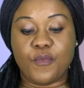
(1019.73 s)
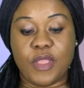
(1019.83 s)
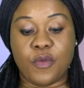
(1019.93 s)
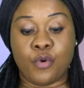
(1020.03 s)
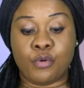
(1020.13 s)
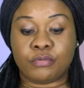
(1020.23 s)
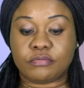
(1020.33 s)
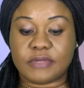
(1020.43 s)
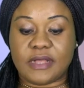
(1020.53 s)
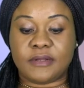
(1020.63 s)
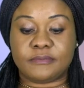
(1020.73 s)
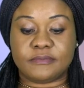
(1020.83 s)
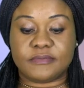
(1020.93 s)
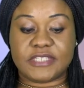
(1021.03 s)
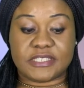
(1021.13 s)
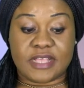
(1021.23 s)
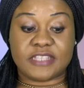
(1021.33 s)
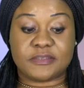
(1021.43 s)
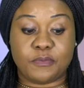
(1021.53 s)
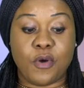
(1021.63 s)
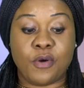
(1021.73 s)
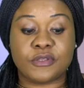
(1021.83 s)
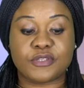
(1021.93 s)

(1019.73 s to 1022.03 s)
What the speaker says: we will discuss more.